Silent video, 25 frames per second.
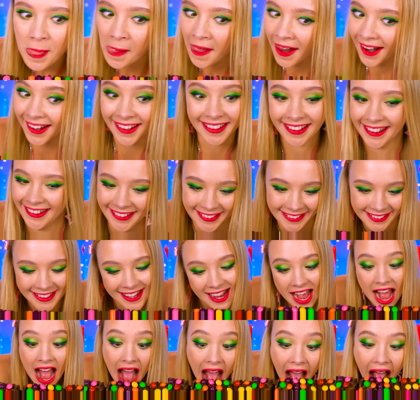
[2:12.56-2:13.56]
find that
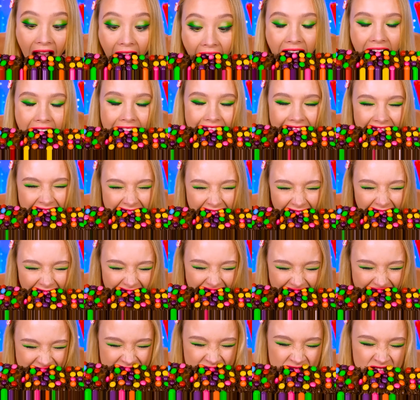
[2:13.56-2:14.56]
out.
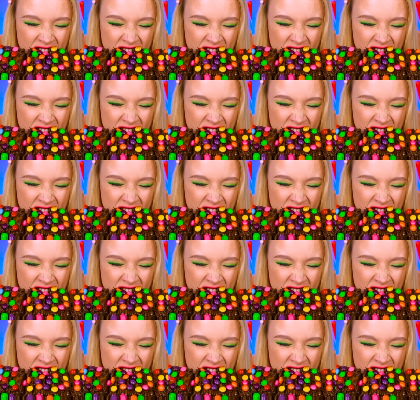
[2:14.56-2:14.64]
Nom!